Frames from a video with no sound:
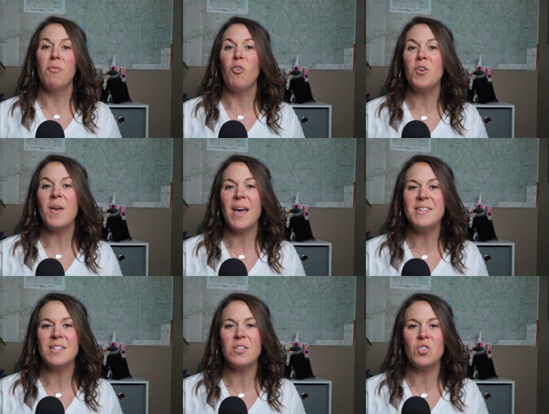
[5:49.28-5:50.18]
Before you
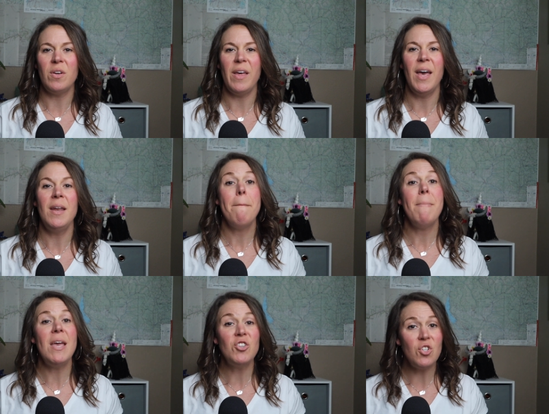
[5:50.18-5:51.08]
head to the trailhead,
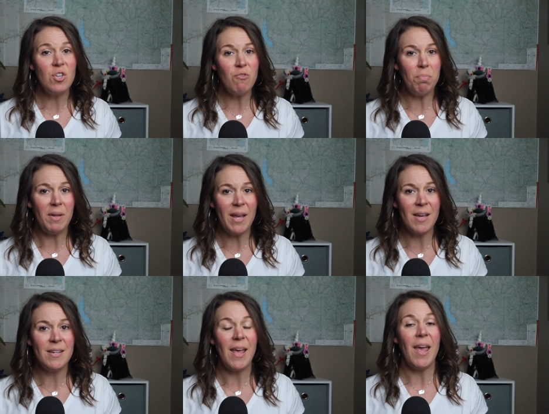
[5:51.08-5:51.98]
make sure you've
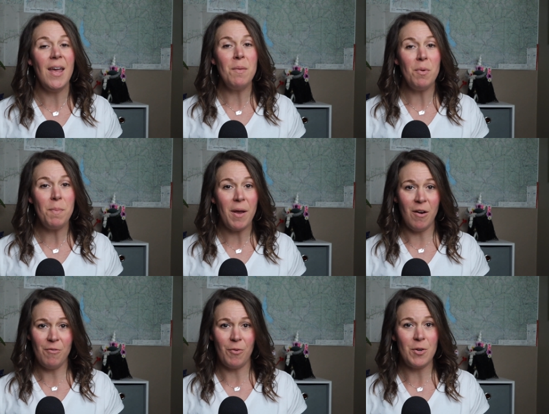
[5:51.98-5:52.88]
planned and
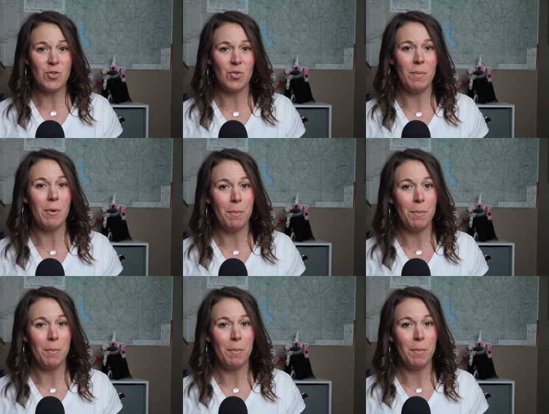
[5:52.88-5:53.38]
prepared for your trip